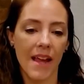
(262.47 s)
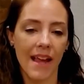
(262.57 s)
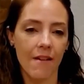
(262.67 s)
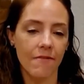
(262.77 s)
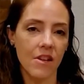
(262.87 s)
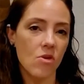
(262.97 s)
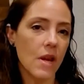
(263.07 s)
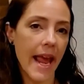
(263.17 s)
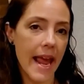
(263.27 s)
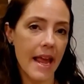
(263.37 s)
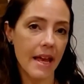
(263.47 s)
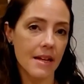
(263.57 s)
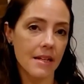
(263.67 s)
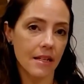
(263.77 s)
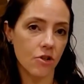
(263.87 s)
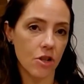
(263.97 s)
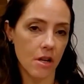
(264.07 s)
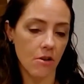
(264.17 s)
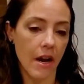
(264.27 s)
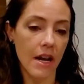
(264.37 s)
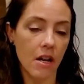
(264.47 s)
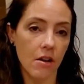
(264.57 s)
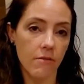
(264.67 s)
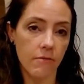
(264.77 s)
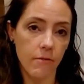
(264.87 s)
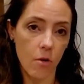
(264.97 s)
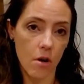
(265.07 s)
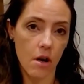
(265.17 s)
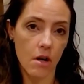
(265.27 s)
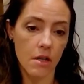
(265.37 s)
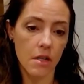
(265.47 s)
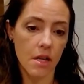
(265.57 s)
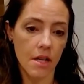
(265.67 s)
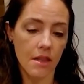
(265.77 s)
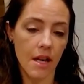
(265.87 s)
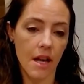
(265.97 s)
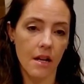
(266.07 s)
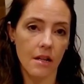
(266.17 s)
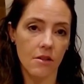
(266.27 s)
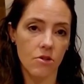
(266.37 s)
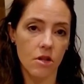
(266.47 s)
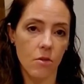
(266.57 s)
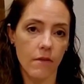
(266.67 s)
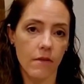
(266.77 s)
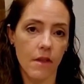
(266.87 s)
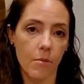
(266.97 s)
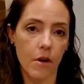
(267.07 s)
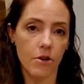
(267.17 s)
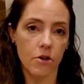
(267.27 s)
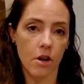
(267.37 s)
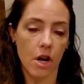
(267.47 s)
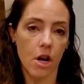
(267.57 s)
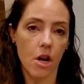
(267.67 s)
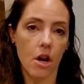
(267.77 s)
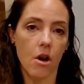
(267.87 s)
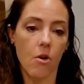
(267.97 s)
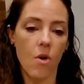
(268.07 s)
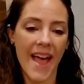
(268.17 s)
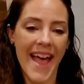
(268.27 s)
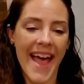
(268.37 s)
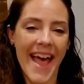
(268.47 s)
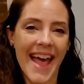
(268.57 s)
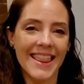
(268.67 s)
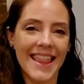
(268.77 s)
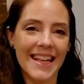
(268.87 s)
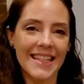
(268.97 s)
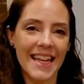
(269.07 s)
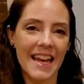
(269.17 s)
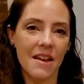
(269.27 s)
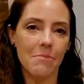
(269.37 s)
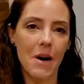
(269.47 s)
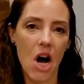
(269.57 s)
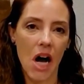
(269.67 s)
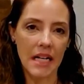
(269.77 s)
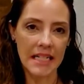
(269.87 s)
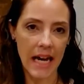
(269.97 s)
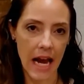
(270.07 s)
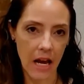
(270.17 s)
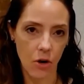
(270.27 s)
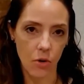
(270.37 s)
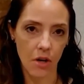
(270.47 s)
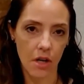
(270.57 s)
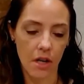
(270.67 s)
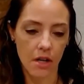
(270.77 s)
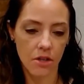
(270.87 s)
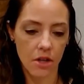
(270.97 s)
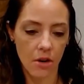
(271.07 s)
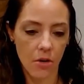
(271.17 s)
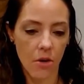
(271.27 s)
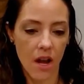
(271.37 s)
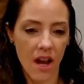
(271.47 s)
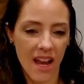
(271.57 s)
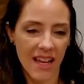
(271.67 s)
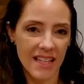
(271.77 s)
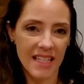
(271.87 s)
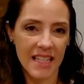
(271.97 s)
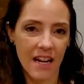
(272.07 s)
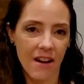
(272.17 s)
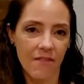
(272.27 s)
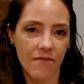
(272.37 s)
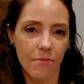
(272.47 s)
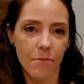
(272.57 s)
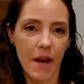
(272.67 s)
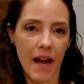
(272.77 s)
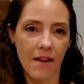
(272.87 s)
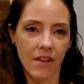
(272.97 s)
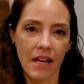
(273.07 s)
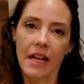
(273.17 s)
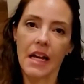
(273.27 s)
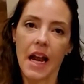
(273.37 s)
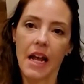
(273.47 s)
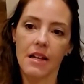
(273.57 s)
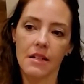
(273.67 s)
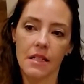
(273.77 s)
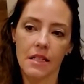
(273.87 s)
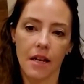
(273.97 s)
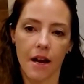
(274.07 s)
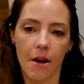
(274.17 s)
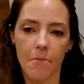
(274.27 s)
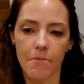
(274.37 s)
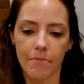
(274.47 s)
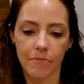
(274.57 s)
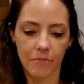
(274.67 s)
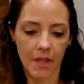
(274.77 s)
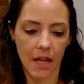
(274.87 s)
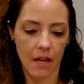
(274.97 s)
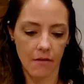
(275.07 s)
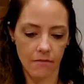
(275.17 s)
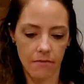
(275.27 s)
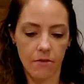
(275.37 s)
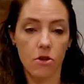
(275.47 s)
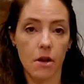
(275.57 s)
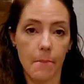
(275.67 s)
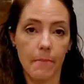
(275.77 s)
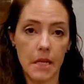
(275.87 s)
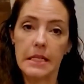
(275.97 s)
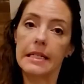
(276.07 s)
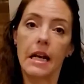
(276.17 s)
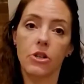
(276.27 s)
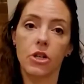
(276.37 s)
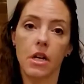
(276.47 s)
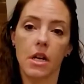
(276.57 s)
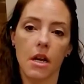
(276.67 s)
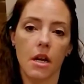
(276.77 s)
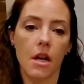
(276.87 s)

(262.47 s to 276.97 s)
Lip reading: If you can't generate good force, then there's nowhere for that pressure to go, and things tend to bog down. So instead of having like a nice kind of trim midsection,